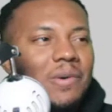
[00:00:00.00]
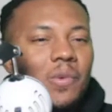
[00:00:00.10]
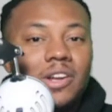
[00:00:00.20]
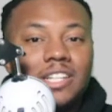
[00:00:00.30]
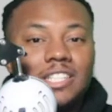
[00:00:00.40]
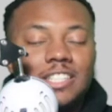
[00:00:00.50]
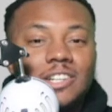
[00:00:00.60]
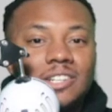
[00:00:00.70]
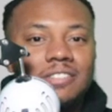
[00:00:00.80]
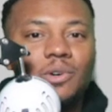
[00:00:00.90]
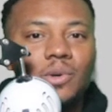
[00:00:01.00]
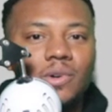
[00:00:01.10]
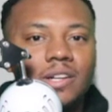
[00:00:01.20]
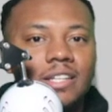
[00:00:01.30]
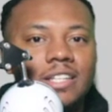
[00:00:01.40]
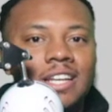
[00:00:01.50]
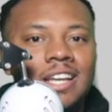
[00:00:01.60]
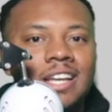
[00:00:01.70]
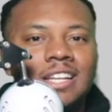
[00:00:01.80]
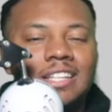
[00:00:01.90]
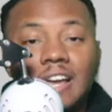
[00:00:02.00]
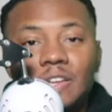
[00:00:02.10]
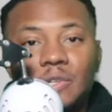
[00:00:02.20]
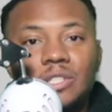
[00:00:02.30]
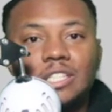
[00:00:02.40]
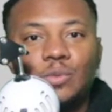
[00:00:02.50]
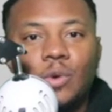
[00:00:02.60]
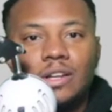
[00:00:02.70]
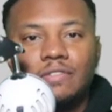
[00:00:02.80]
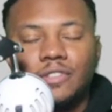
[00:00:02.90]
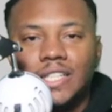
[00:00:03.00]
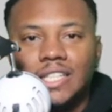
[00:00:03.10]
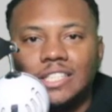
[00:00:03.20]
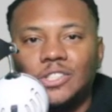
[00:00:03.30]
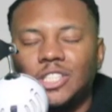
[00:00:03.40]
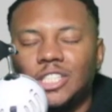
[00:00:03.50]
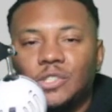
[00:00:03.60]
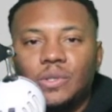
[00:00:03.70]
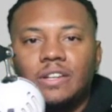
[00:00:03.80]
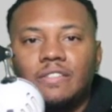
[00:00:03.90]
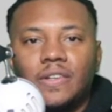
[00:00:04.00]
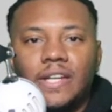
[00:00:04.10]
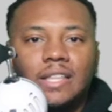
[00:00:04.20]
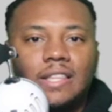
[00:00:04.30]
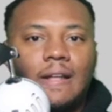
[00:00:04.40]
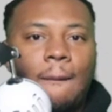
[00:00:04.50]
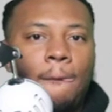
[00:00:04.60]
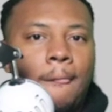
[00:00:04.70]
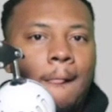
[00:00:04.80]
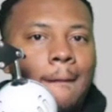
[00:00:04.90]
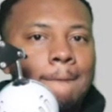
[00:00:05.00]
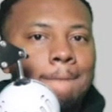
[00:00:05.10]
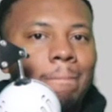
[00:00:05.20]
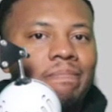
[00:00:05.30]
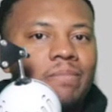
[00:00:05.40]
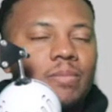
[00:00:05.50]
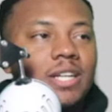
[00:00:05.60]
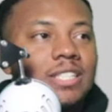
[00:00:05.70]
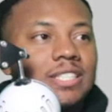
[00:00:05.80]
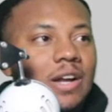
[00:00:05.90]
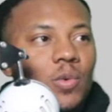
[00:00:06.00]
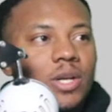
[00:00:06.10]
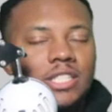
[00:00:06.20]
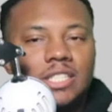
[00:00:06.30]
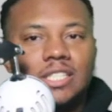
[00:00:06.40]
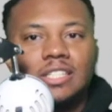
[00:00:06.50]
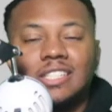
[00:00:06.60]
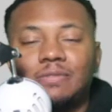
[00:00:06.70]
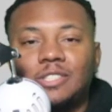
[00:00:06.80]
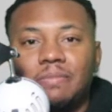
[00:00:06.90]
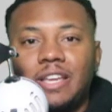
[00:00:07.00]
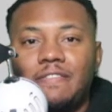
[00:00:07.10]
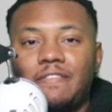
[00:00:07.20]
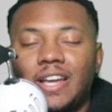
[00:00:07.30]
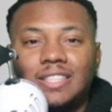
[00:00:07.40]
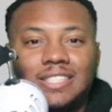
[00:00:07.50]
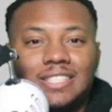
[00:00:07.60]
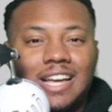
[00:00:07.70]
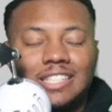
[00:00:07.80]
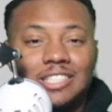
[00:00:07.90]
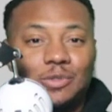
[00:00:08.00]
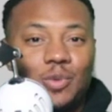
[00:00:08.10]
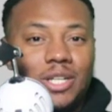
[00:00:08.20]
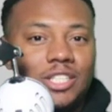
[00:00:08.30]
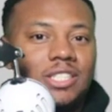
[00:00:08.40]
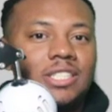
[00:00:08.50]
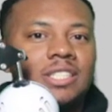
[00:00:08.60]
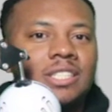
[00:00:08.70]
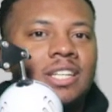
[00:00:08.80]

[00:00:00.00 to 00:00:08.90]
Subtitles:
work is null and void. Now you're just working for nothing. You're just doing it for nothing. Because that wishing, because to me, faith is not just wishing.